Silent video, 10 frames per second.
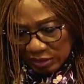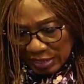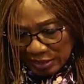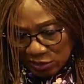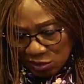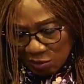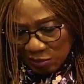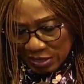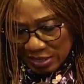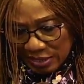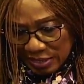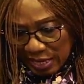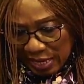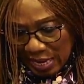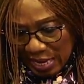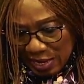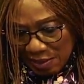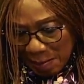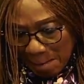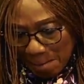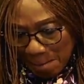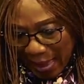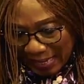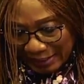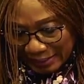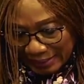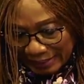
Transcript: Can somebody say amen? amen.